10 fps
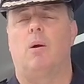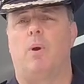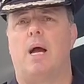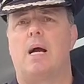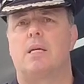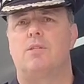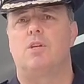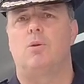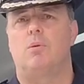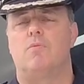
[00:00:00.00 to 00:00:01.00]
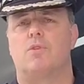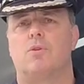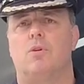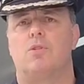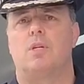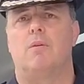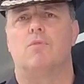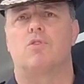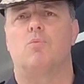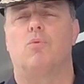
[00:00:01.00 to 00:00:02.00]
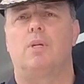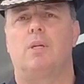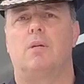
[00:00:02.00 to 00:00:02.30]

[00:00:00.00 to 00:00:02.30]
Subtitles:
We are continuing the search again this morning,